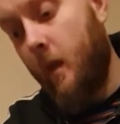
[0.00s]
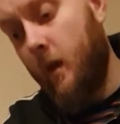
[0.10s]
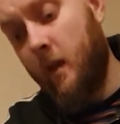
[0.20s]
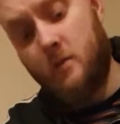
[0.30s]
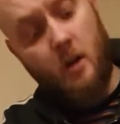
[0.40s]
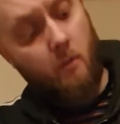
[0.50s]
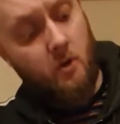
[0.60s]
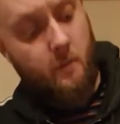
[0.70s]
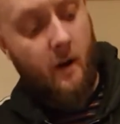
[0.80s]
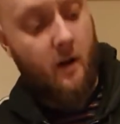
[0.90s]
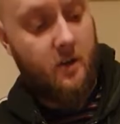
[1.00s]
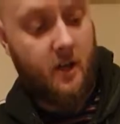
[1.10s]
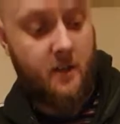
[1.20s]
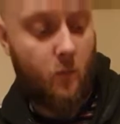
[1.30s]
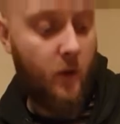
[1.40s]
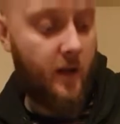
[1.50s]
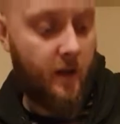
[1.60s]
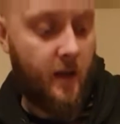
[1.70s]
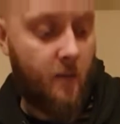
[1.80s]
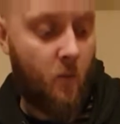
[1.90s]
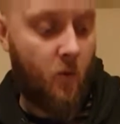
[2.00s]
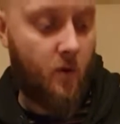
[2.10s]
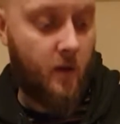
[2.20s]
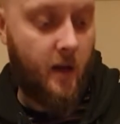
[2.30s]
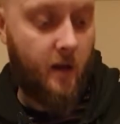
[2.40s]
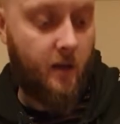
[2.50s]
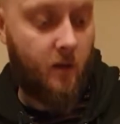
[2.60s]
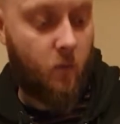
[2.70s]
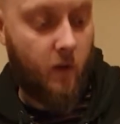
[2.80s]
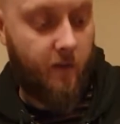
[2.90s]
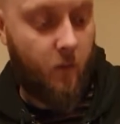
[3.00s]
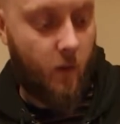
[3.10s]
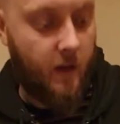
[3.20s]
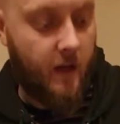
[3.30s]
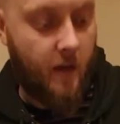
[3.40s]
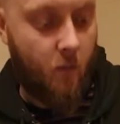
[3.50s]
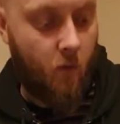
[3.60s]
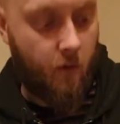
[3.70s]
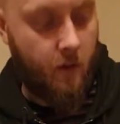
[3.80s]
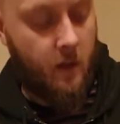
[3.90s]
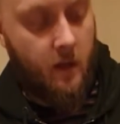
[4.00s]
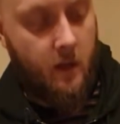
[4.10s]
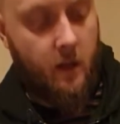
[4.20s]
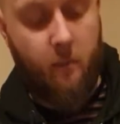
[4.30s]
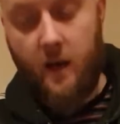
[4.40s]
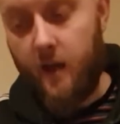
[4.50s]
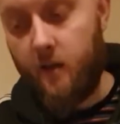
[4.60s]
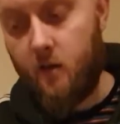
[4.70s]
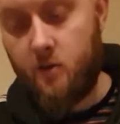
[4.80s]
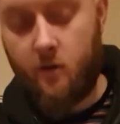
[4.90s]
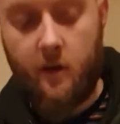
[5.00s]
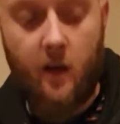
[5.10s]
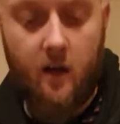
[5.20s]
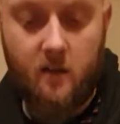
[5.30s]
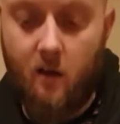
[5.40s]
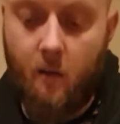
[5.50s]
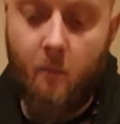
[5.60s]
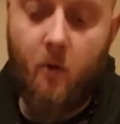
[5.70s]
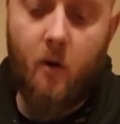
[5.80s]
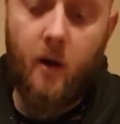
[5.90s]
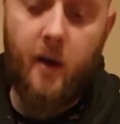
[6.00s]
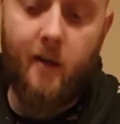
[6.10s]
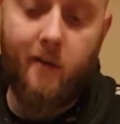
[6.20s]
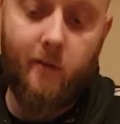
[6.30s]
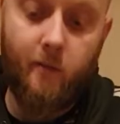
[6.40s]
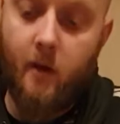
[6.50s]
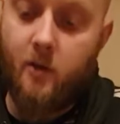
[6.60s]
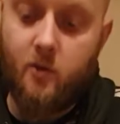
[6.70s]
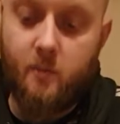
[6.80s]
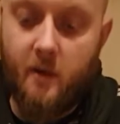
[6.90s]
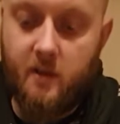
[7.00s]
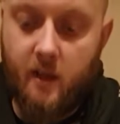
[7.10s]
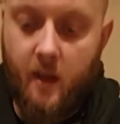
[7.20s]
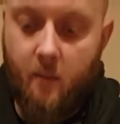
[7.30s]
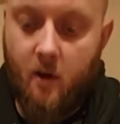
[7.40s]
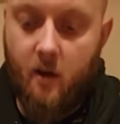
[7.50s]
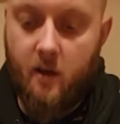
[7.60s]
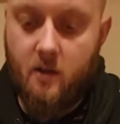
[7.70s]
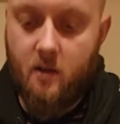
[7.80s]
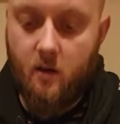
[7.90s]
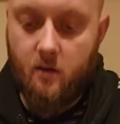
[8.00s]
It gives you a much better chance of winning game 1, and I think if you win game 1, you play into your side cards a lot more, and it just makes the game a lot easier.